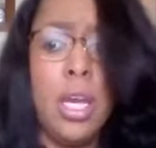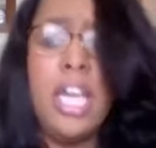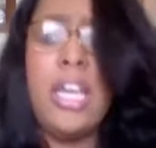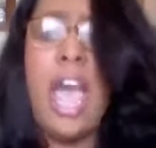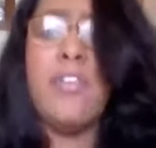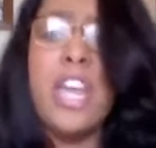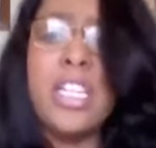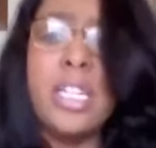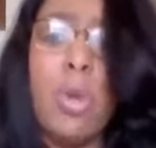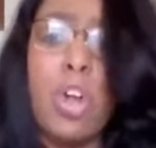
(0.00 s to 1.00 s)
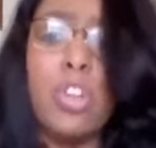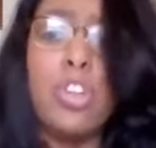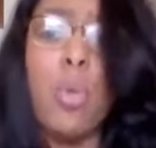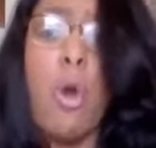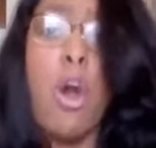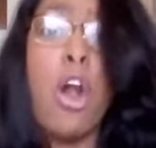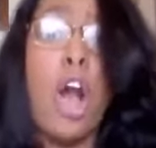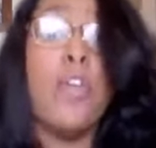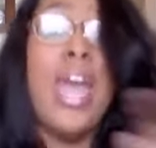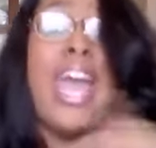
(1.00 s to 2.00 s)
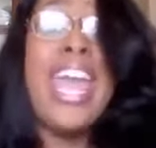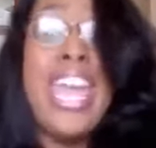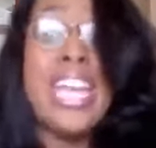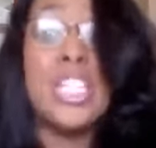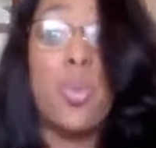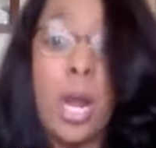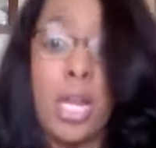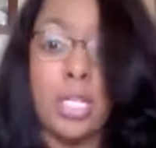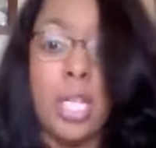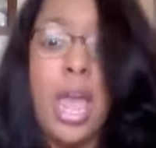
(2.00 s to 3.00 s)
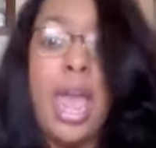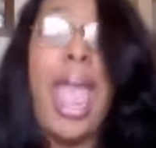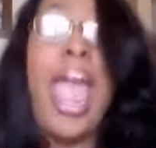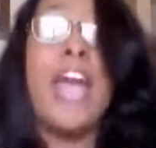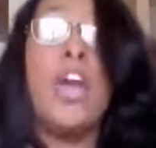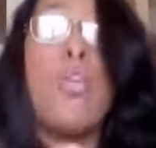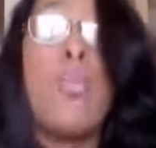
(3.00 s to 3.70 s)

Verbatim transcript: He gave testimony unto the word of his grace and